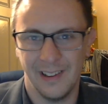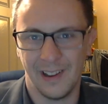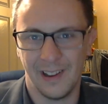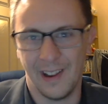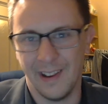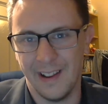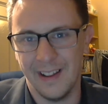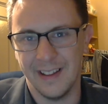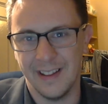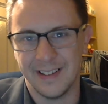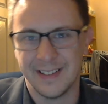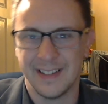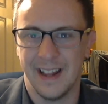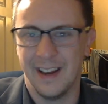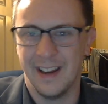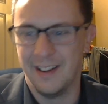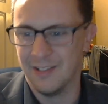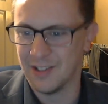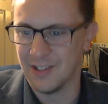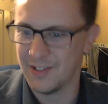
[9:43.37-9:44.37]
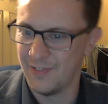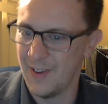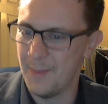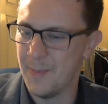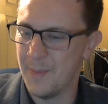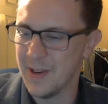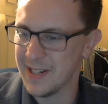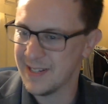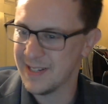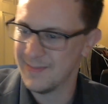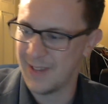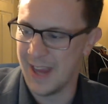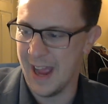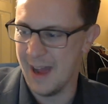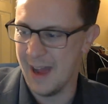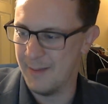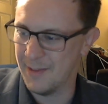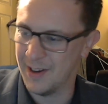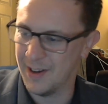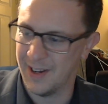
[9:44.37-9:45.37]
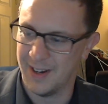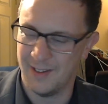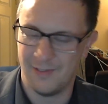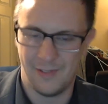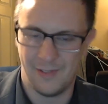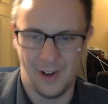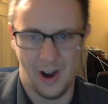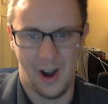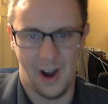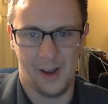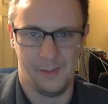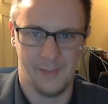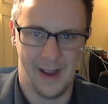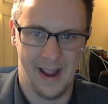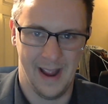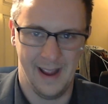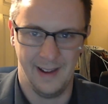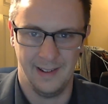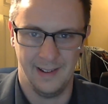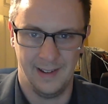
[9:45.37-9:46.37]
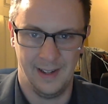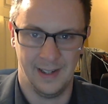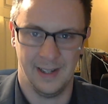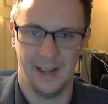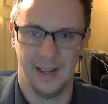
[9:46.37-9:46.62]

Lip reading: look at this," and he was flipping some Gammon in a frying pan